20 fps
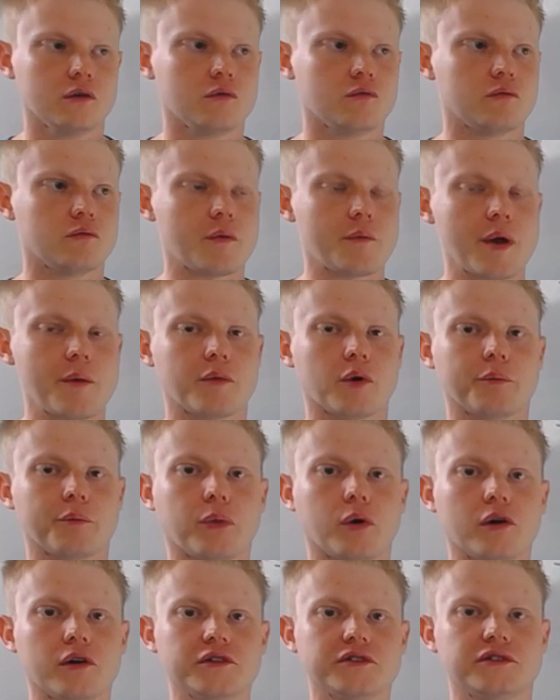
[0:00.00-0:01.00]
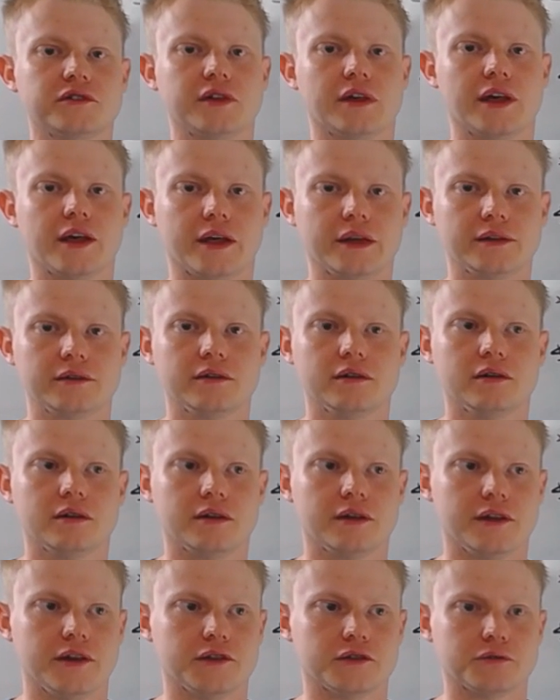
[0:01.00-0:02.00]
Remember, percent
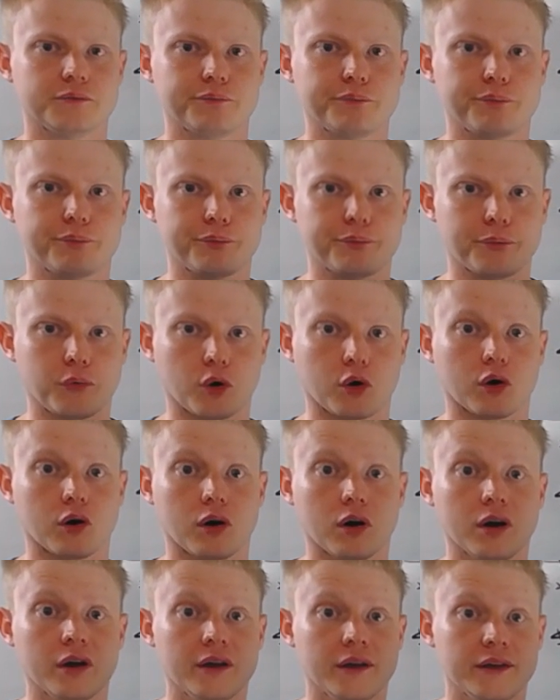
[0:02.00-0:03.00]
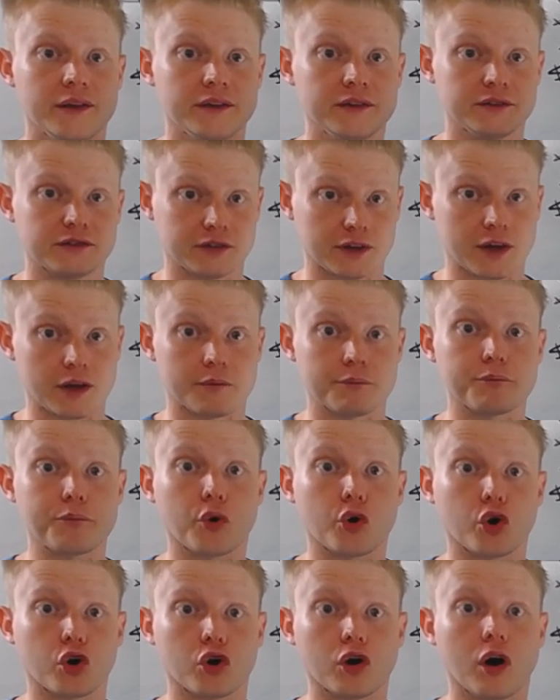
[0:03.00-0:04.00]
is per cent
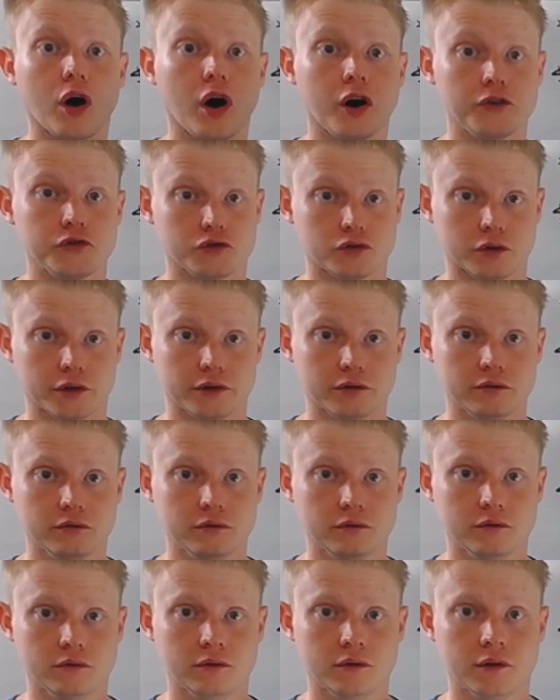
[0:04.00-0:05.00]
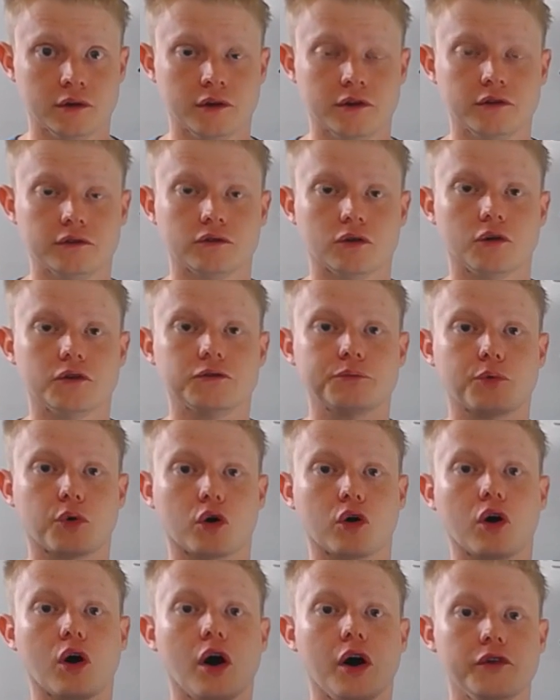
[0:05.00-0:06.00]
per hundred. So it's
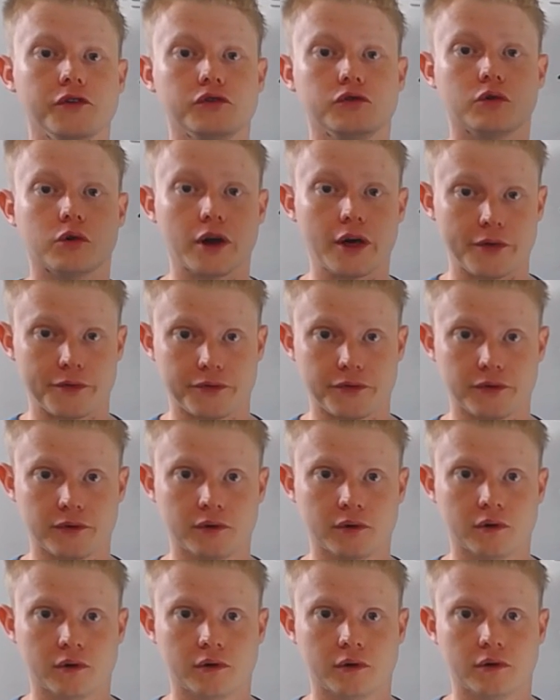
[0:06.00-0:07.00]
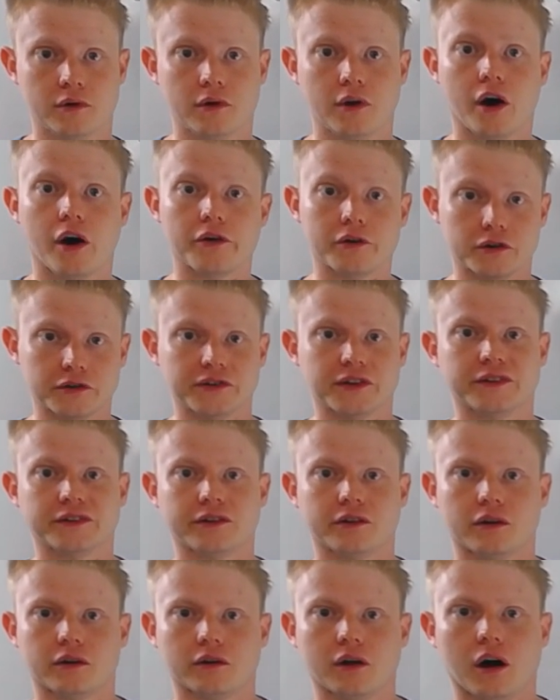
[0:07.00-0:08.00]
per hundred. 100 cents
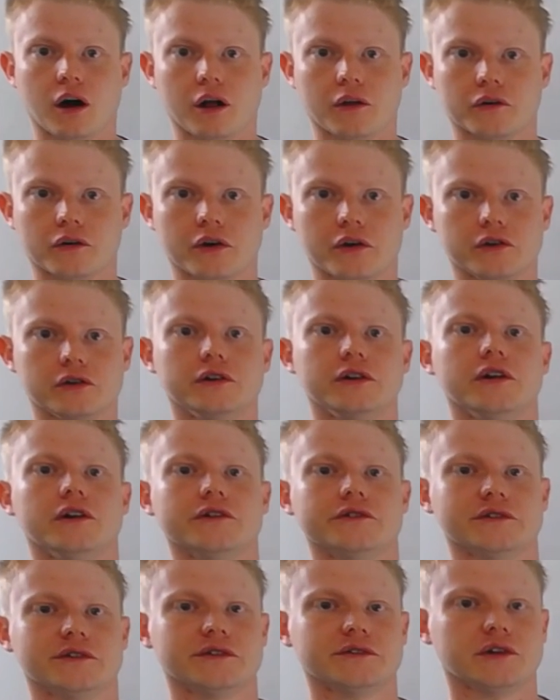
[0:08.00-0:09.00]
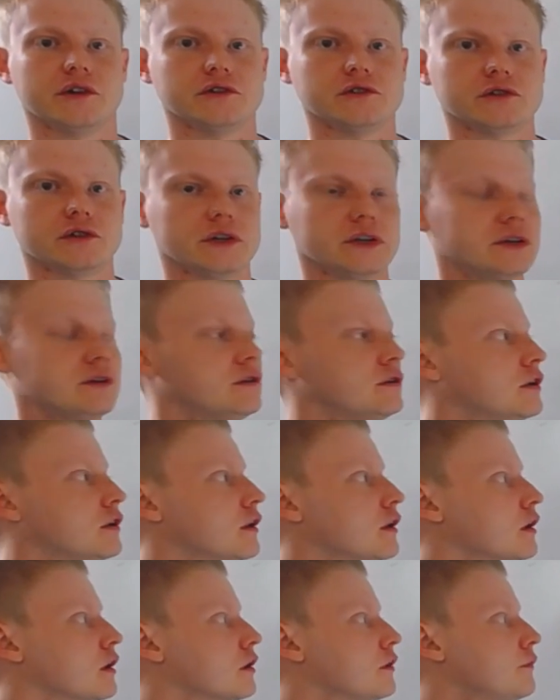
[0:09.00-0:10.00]
in a dollar, 100 years in a century.
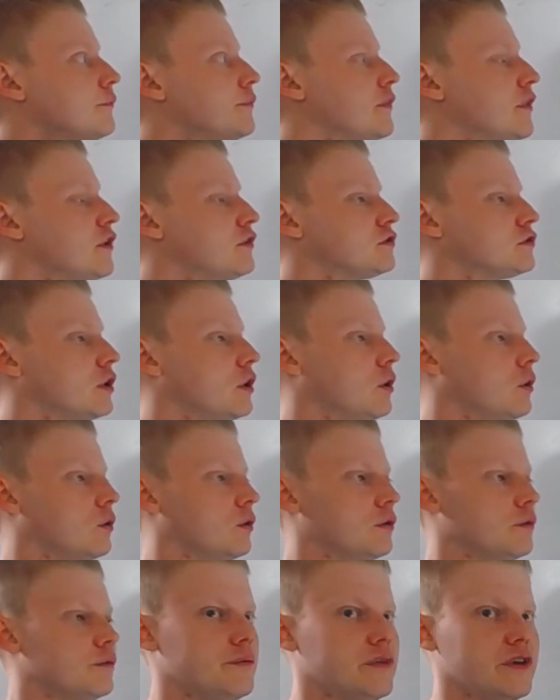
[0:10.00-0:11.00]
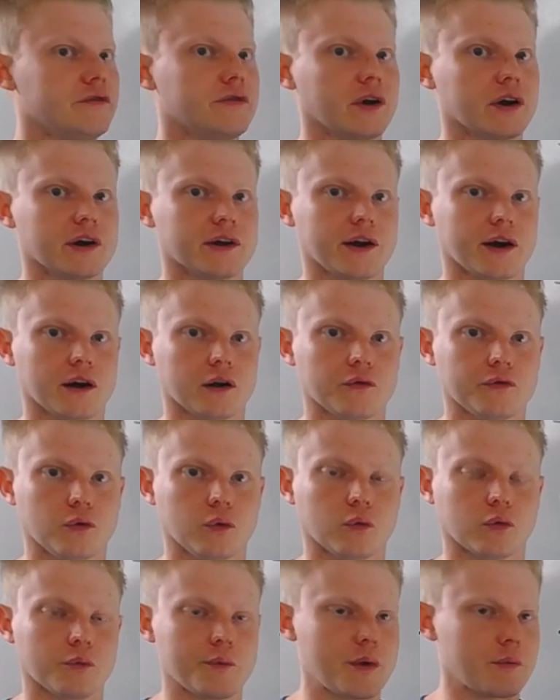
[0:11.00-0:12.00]
So very careful.
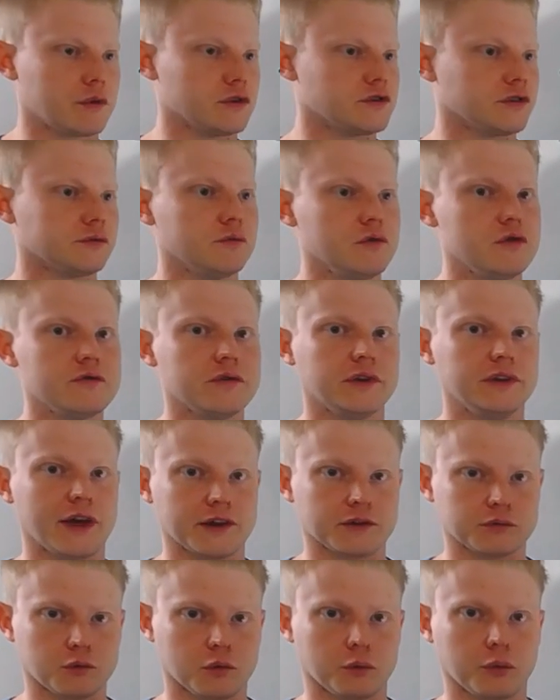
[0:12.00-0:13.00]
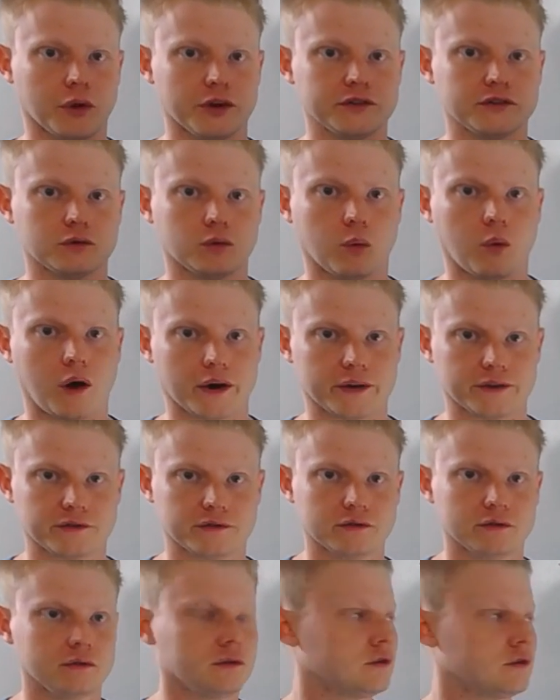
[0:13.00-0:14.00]
Remember, just move the decimal place twice.
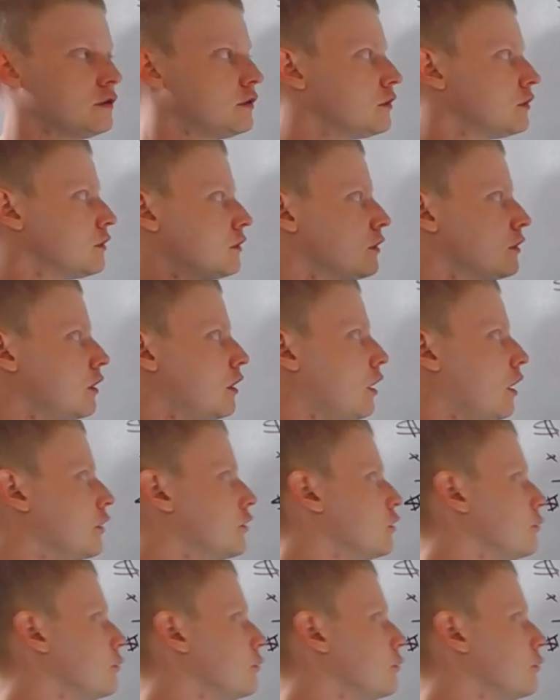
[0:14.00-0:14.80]
Under